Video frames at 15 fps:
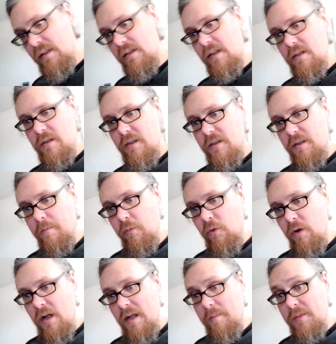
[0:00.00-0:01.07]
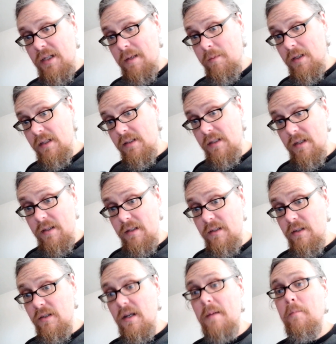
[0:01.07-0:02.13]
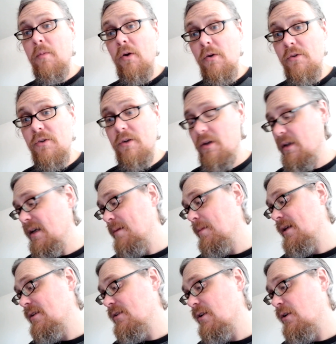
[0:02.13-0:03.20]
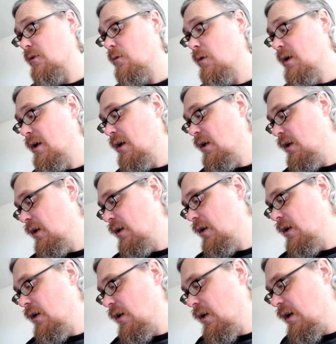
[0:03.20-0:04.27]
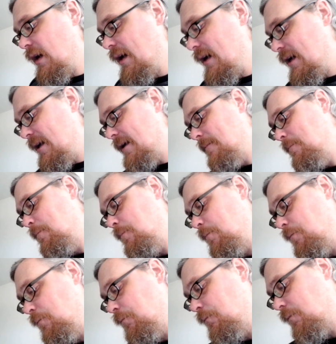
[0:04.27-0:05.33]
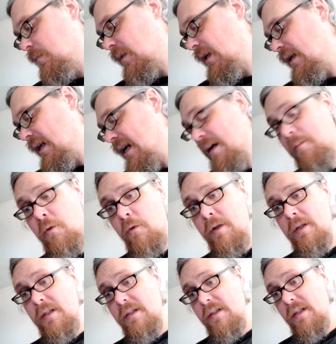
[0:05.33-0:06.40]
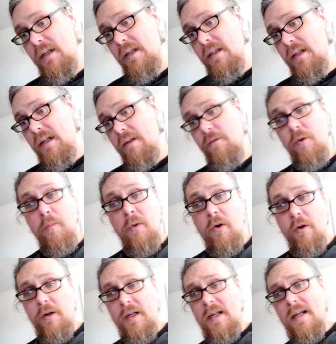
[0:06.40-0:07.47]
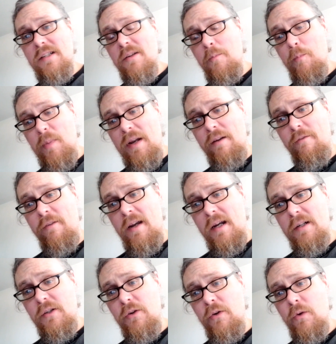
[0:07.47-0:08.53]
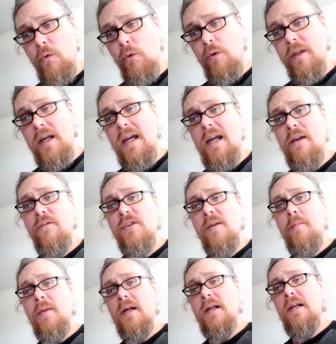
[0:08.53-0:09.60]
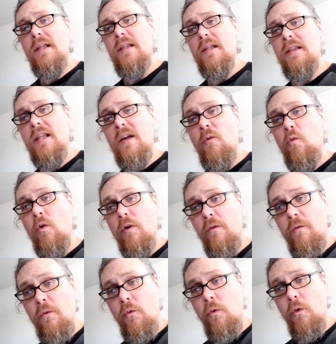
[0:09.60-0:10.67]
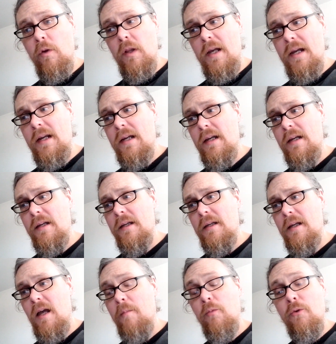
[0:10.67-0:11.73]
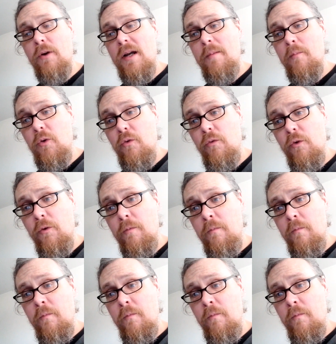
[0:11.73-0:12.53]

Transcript: it's just a prompt, I'm going to say this is a personal enemy. So I'm going to say that if your party has a benefactor, or they have somebody that they work for, like a prime mover,